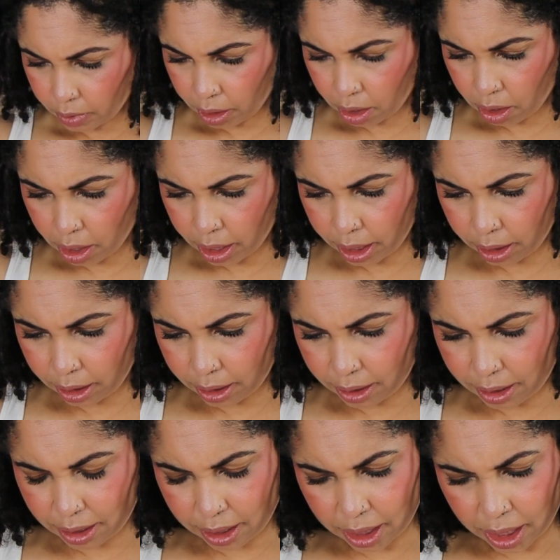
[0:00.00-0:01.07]
All right, let's
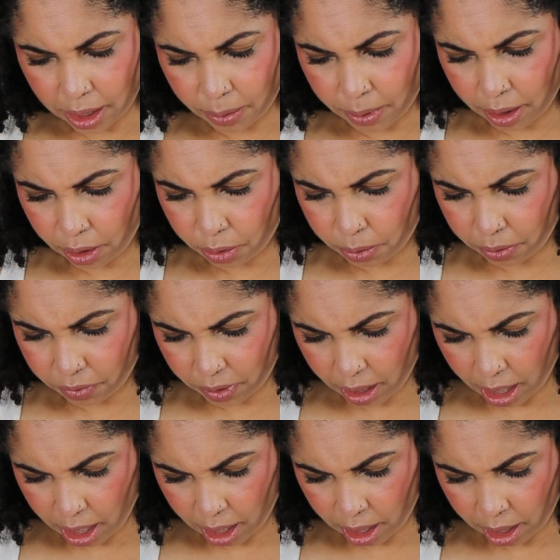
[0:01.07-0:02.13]
see what else we've
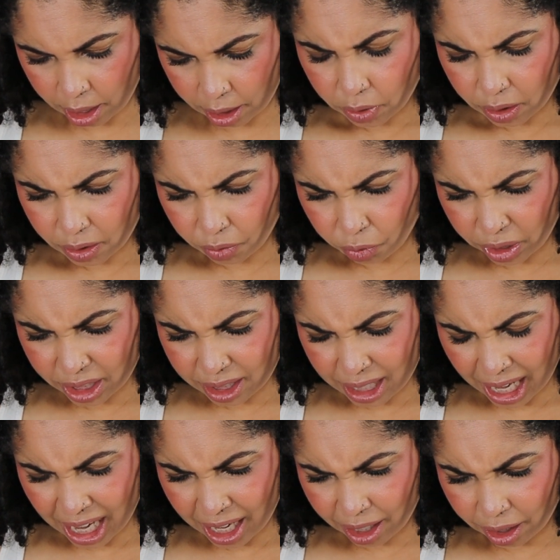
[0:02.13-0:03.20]
got.
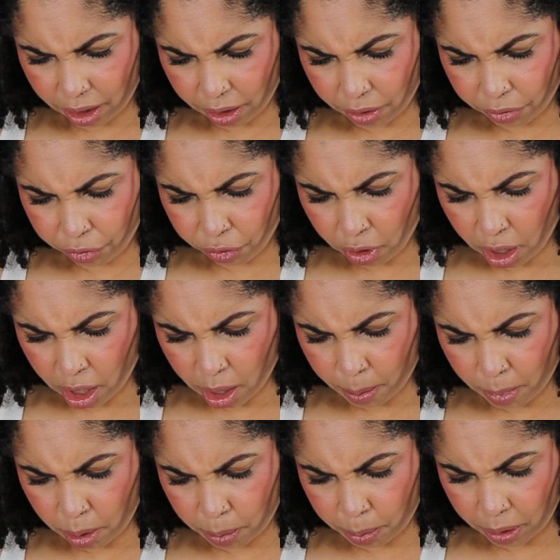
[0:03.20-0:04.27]
Restock
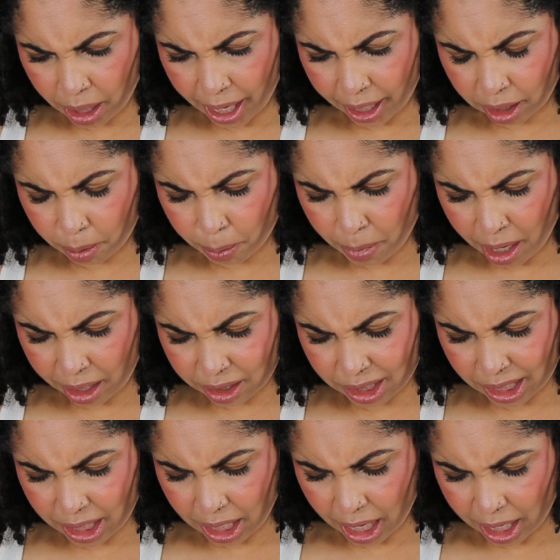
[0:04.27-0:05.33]
from Black
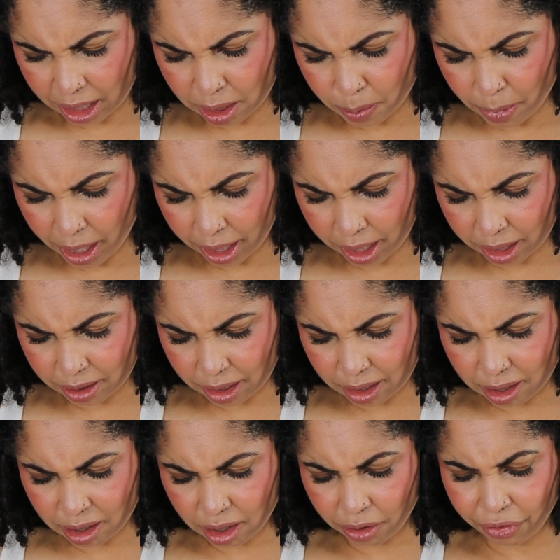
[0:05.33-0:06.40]
Moxie Cosmetics. This
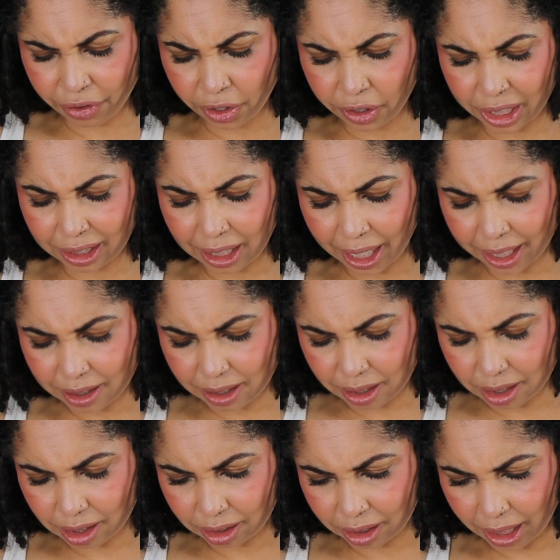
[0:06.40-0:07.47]
is the Fairy Light
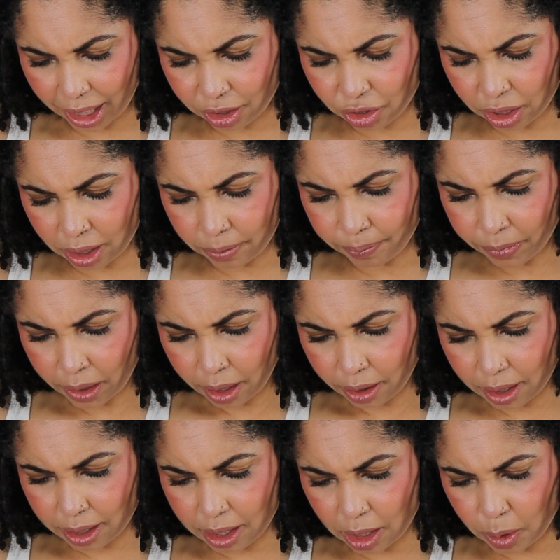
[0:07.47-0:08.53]
Collection.
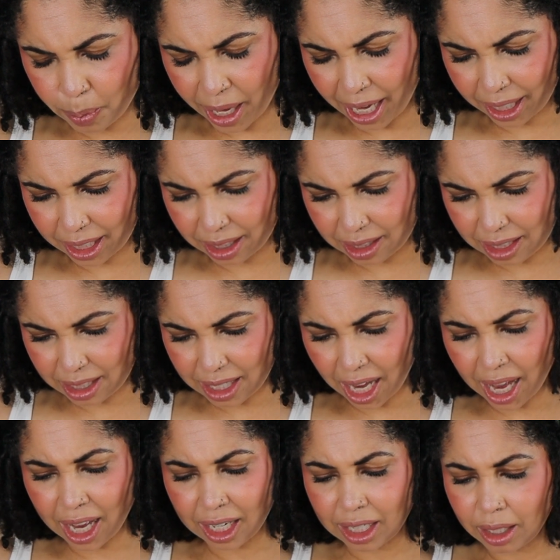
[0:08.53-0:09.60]
This is back in
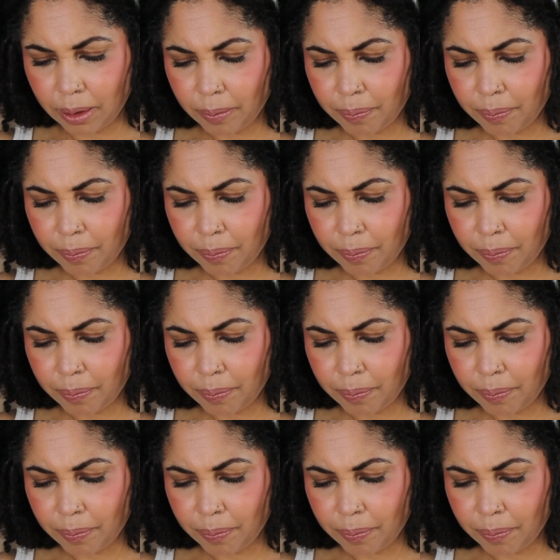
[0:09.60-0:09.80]
stock.